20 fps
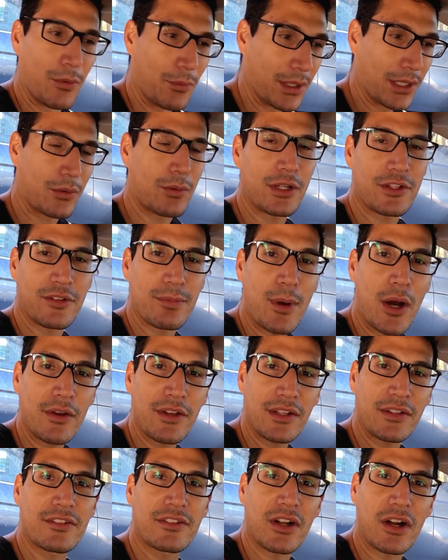Want to quit
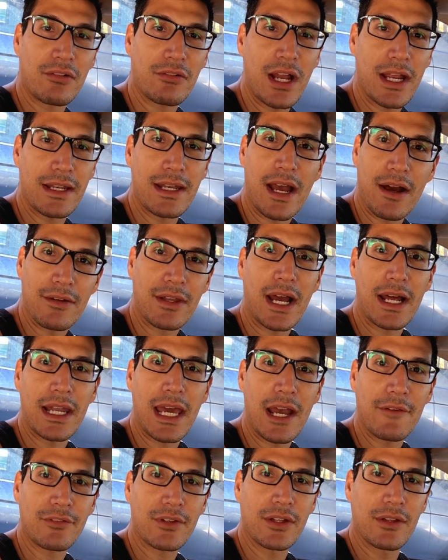smoking? Start right now, not
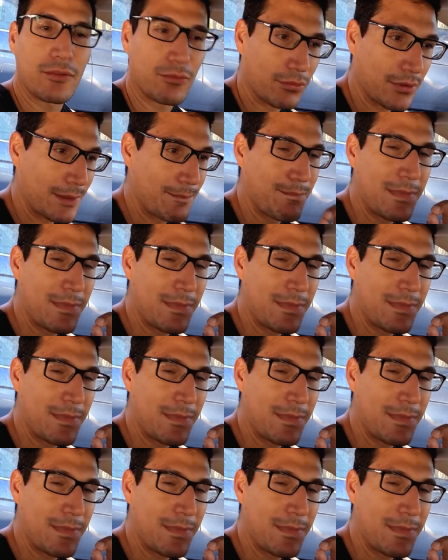after,